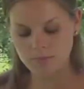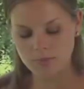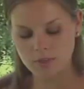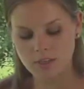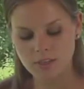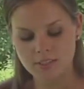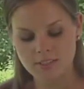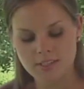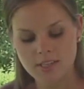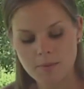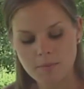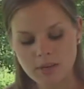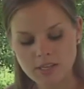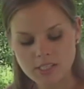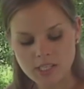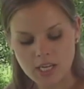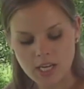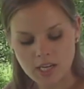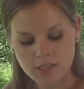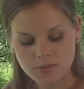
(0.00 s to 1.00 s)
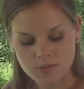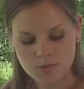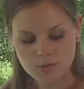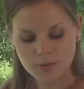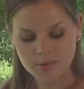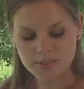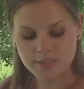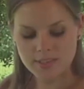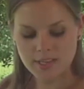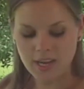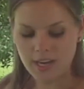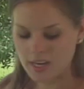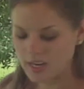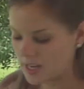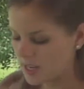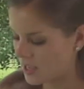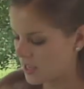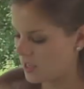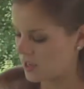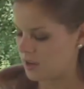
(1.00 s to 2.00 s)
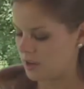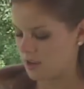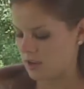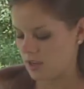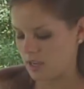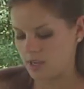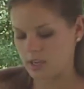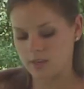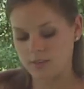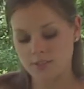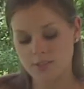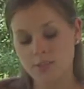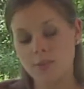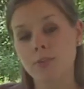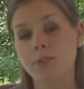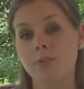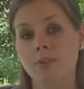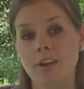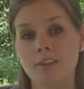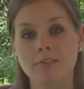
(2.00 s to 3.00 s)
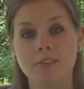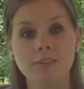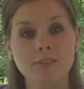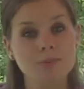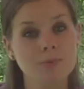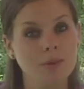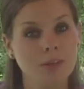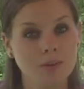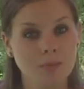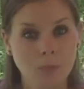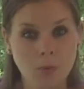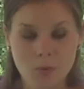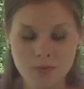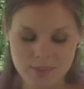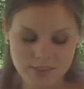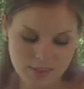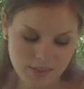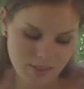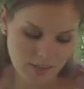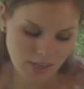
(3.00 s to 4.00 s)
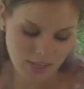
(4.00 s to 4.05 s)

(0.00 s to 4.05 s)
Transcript: I'm going to set my degasser tool aside and turn the rifle so we can both see the